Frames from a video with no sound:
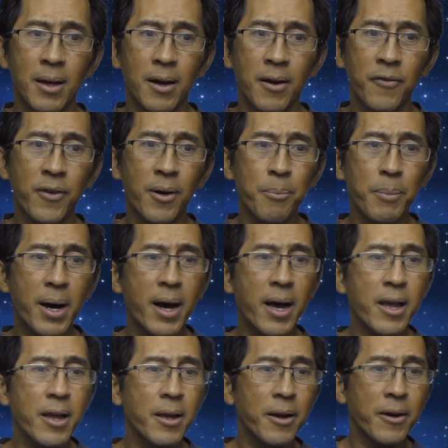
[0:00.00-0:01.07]
From
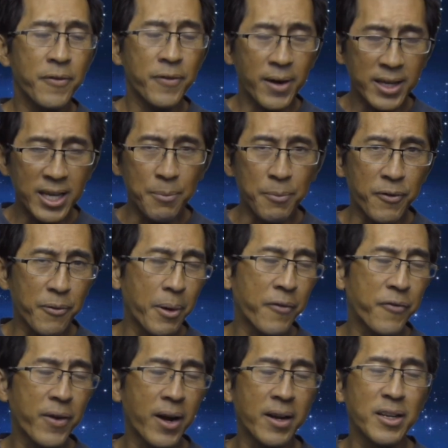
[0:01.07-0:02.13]
my again, from my
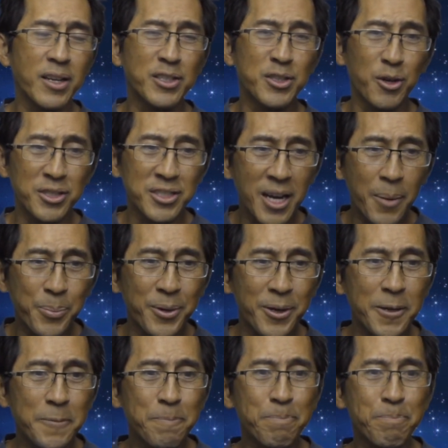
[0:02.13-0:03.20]
friend Joe
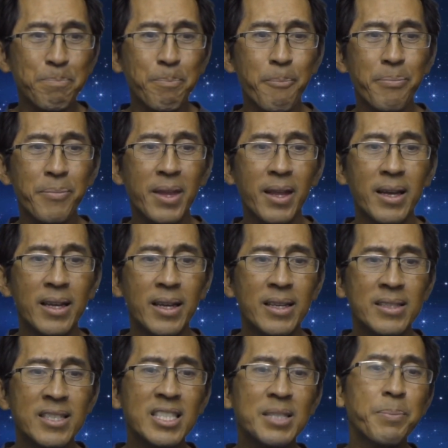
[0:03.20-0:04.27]
Shepherd,
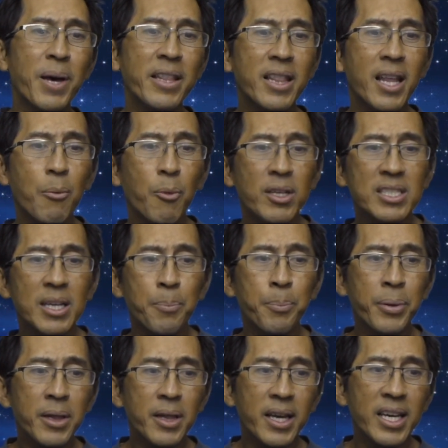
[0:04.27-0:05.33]
since Bethlehem was a
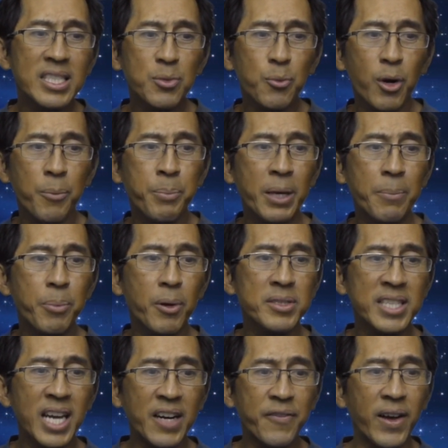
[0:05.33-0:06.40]
place where people
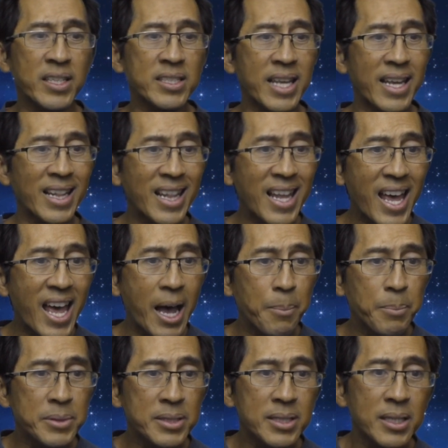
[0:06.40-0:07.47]
sacrificed
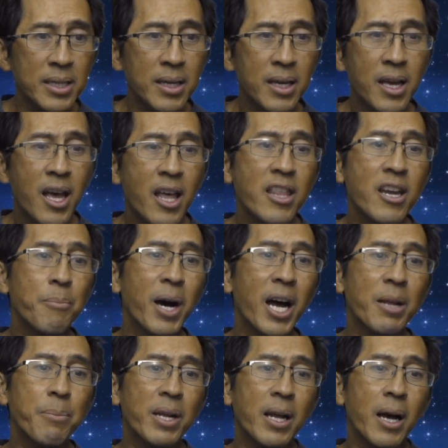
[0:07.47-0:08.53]
lambs, there might
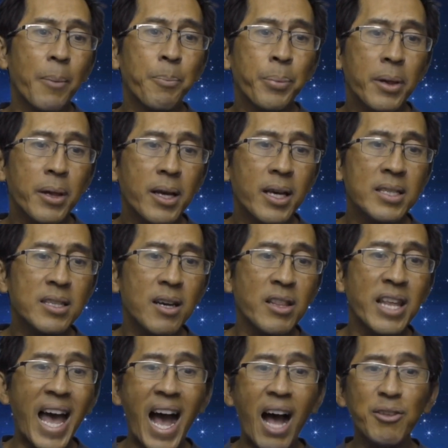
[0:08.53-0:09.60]
have been a place on
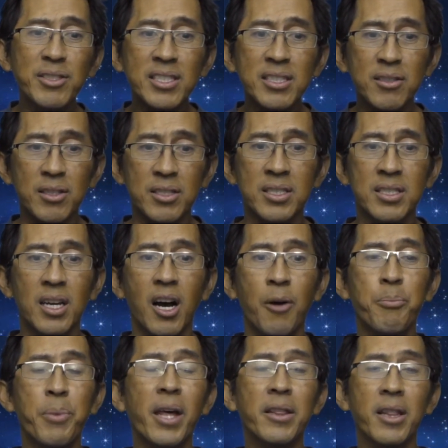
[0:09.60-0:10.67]
the outskirts of
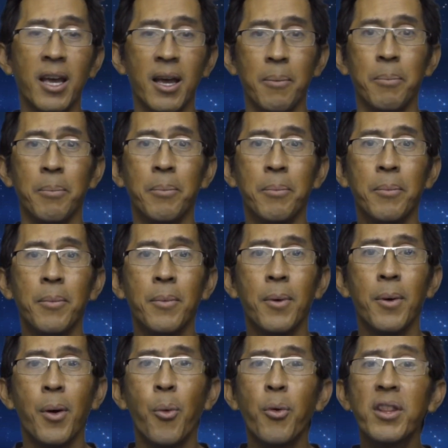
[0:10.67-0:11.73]
Bethlehem
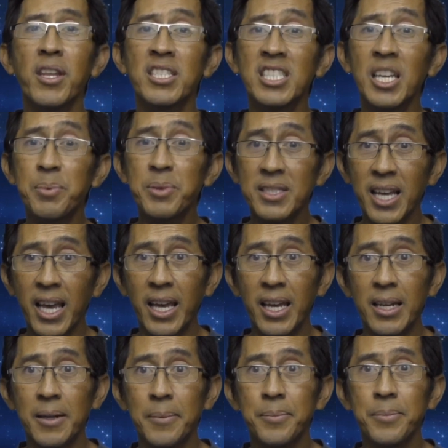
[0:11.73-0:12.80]
where the sheep
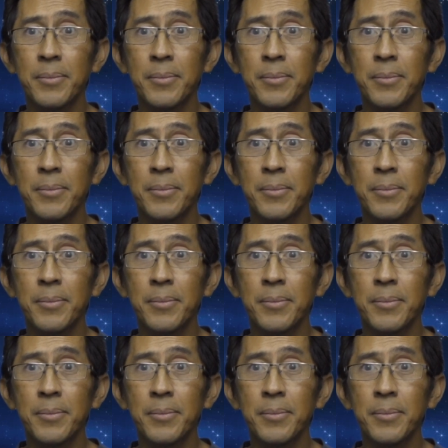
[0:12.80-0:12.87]
stayed.